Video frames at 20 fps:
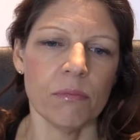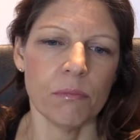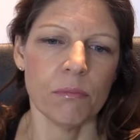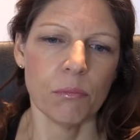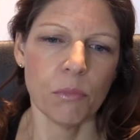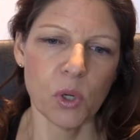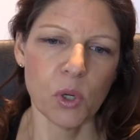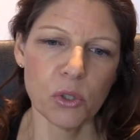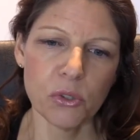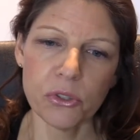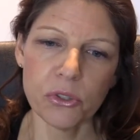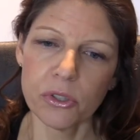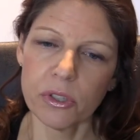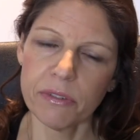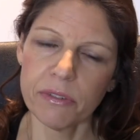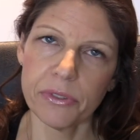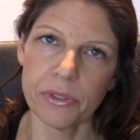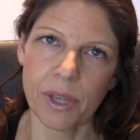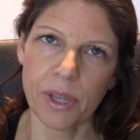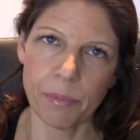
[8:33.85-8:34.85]
Most
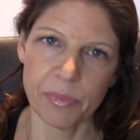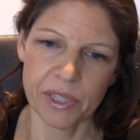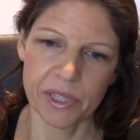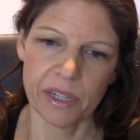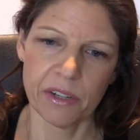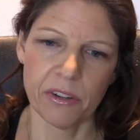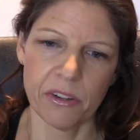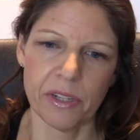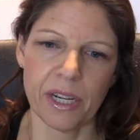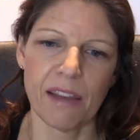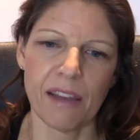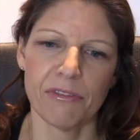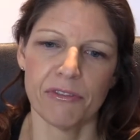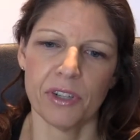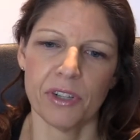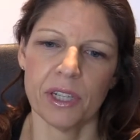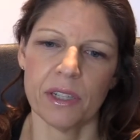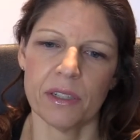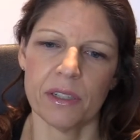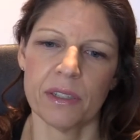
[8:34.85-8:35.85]
of sub Saharan
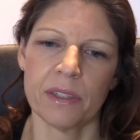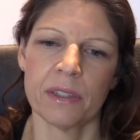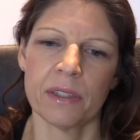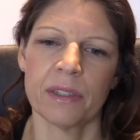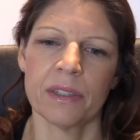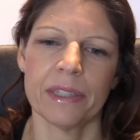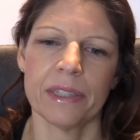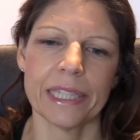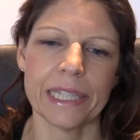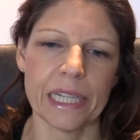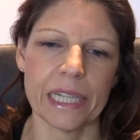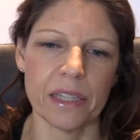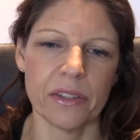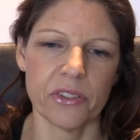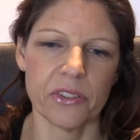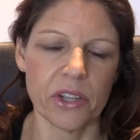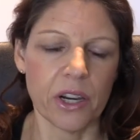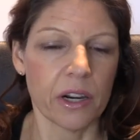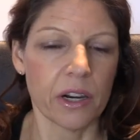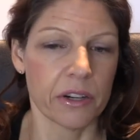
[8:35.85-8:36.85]
Africa's
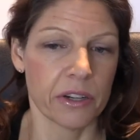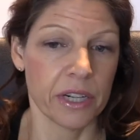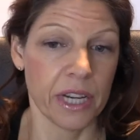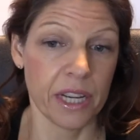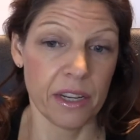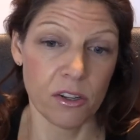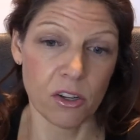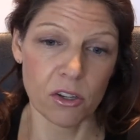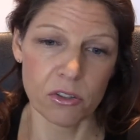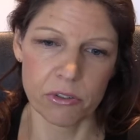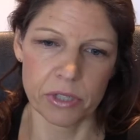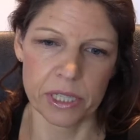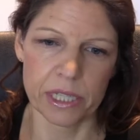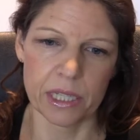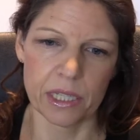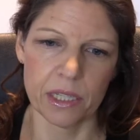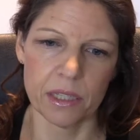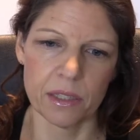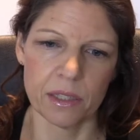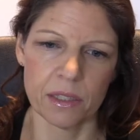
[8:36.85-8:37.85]
states are
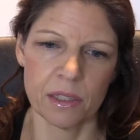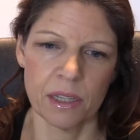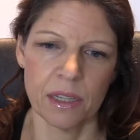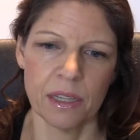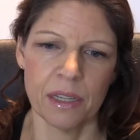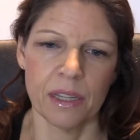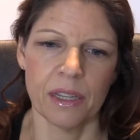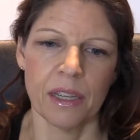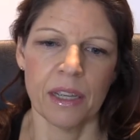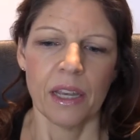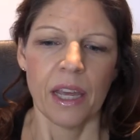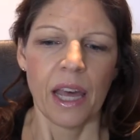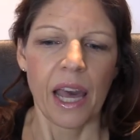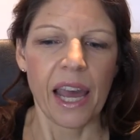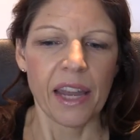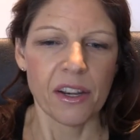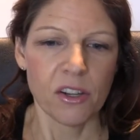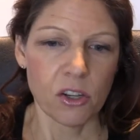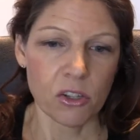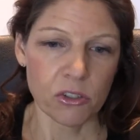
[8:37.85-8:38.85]
anocracies.
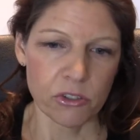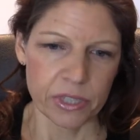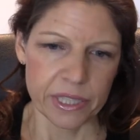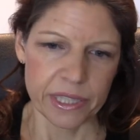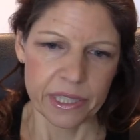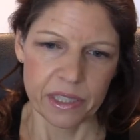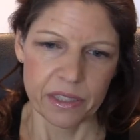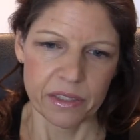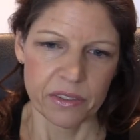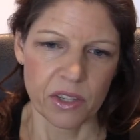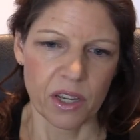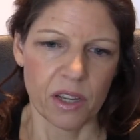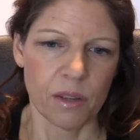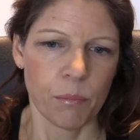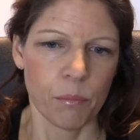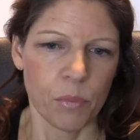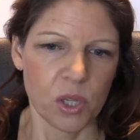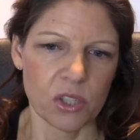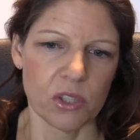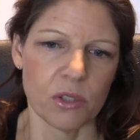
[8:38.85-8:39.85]
Anocracies are
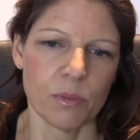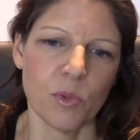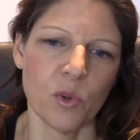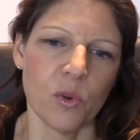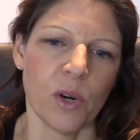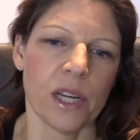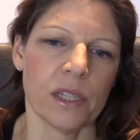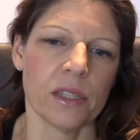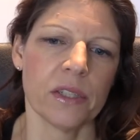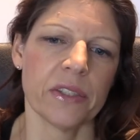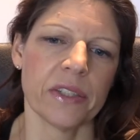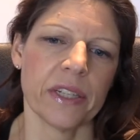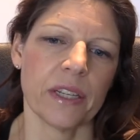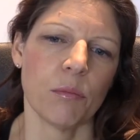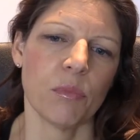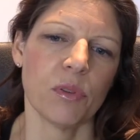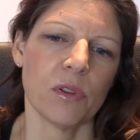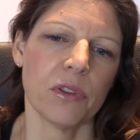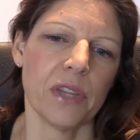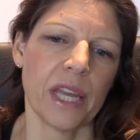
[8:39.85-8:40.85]
much more
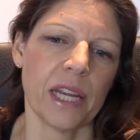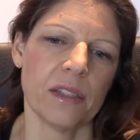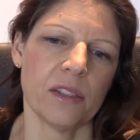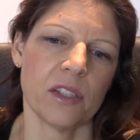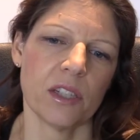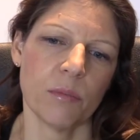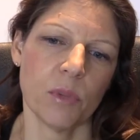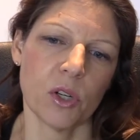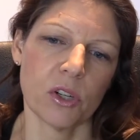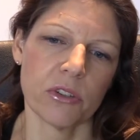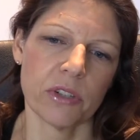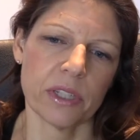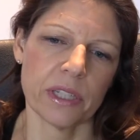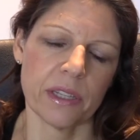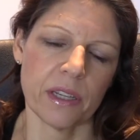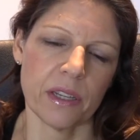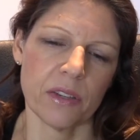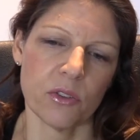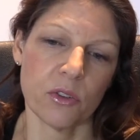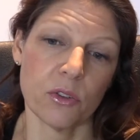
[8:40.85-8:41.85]
unstable than
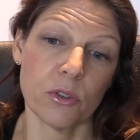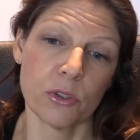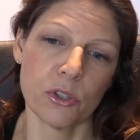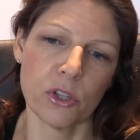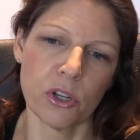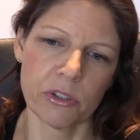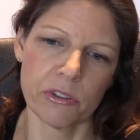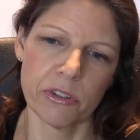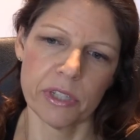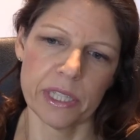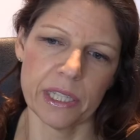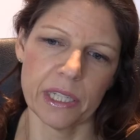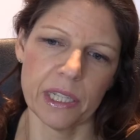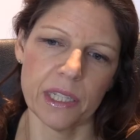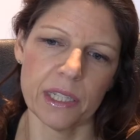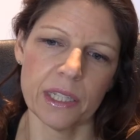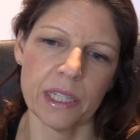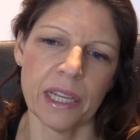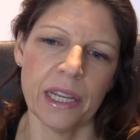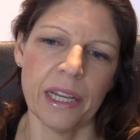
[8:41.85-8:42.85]
democracies or
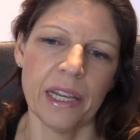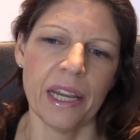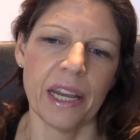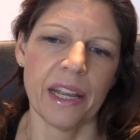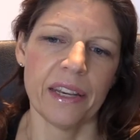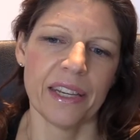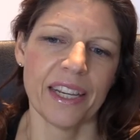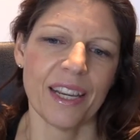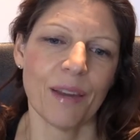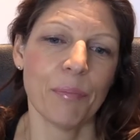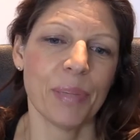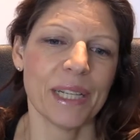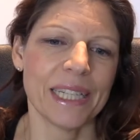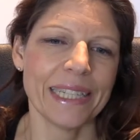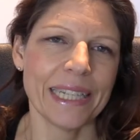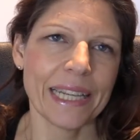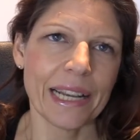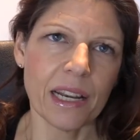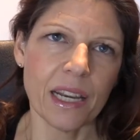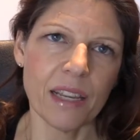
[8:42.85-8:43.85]
autocracies, and they are
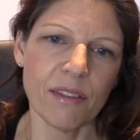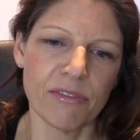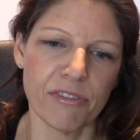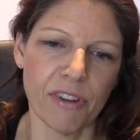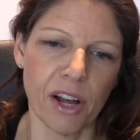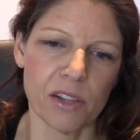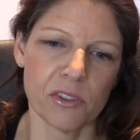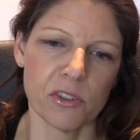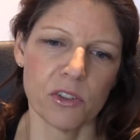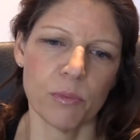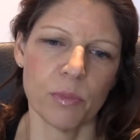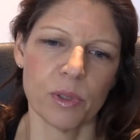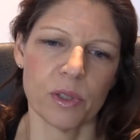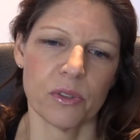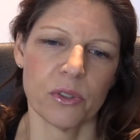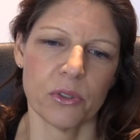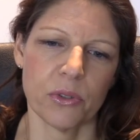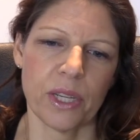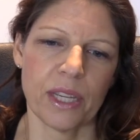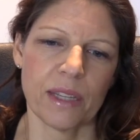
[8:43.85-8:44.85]
particularly vulnerable
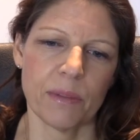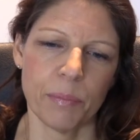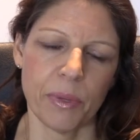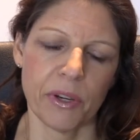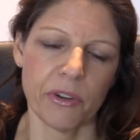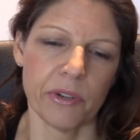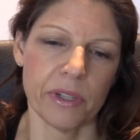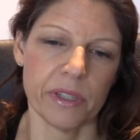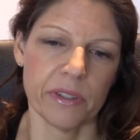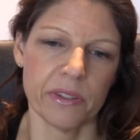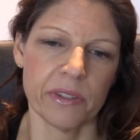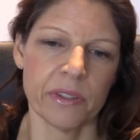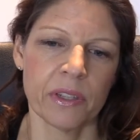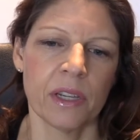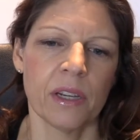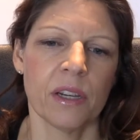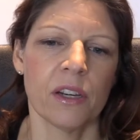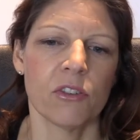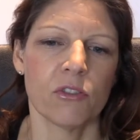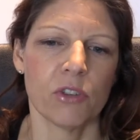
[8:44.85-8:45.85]
to experience
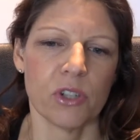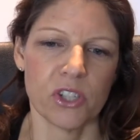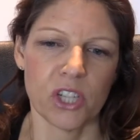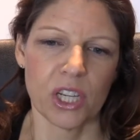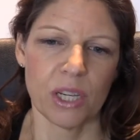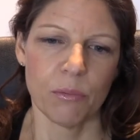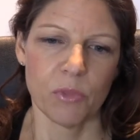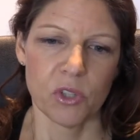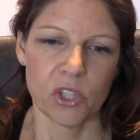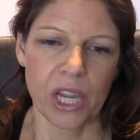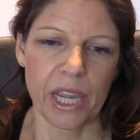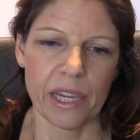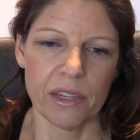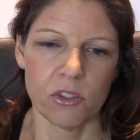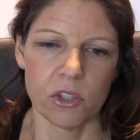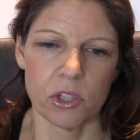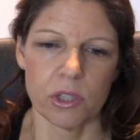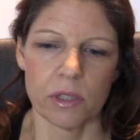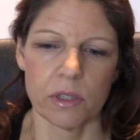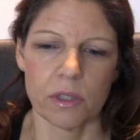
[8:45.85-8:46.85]
regime
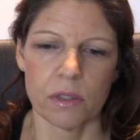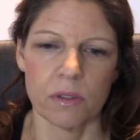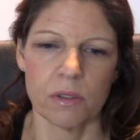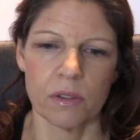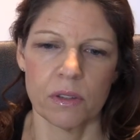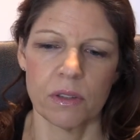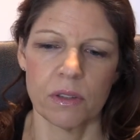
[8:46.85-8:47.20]
changes.